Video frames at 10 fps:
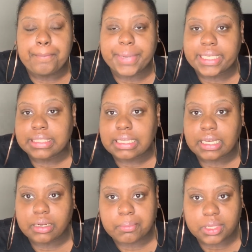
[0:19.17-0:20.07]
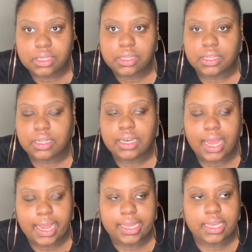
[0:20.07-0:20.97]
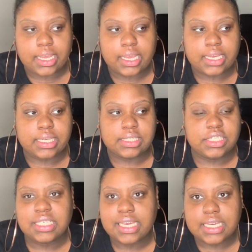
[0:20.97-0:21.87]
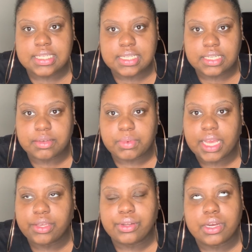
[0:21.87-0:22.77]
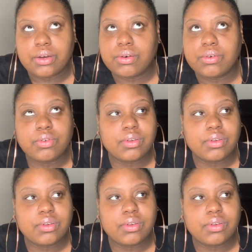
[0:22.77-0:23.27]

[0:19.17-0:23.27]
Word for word: but it's like in the middle of the night and she can't sleep like you know